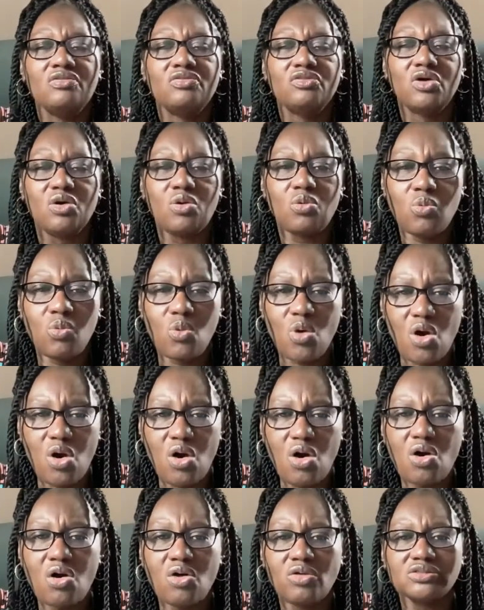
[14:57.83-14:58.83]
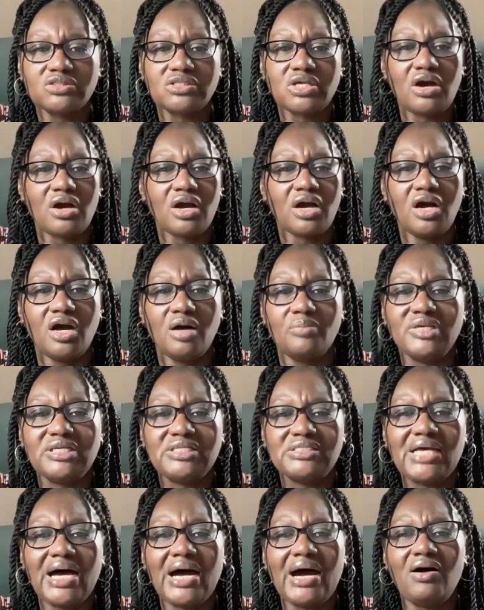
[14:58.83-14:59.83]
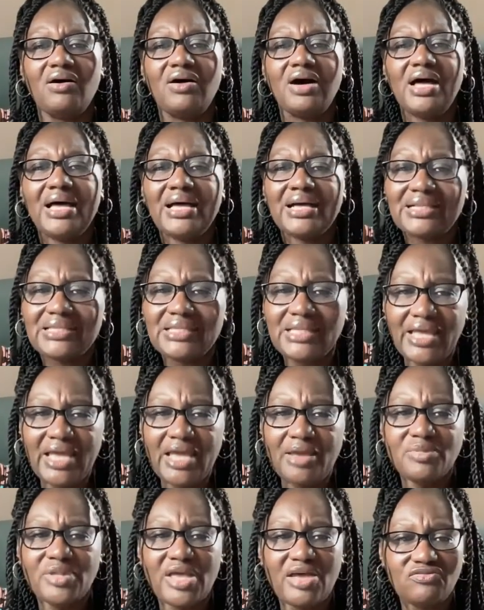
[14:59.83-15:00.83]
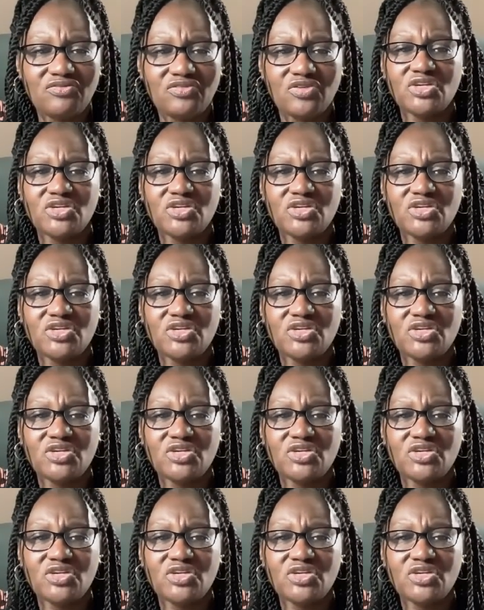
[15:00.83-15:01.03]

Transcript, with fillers: The walls are coming down. Claim that